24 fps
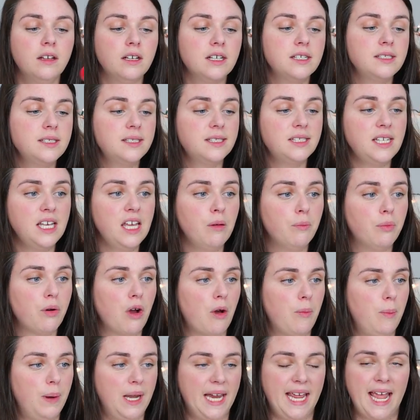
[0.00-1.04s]
can see
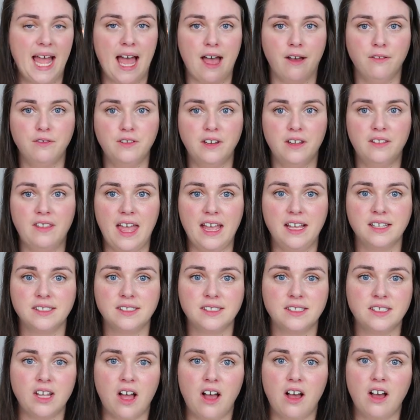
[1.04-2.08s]
properly after they
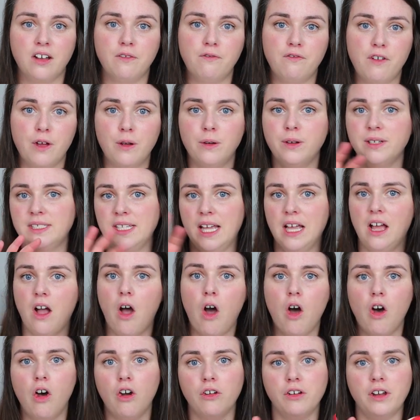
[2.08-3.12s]
start focusing
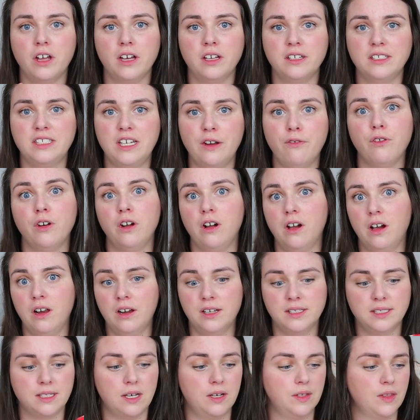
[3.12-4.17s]
on different
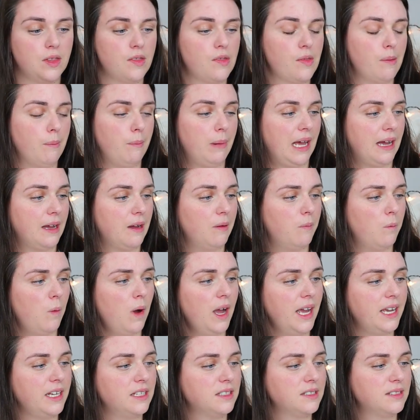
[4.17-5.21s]
colours other than black and
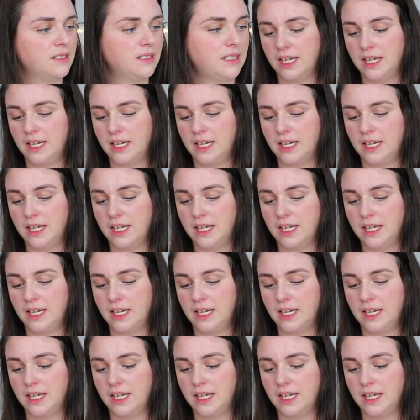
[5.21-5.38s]
white.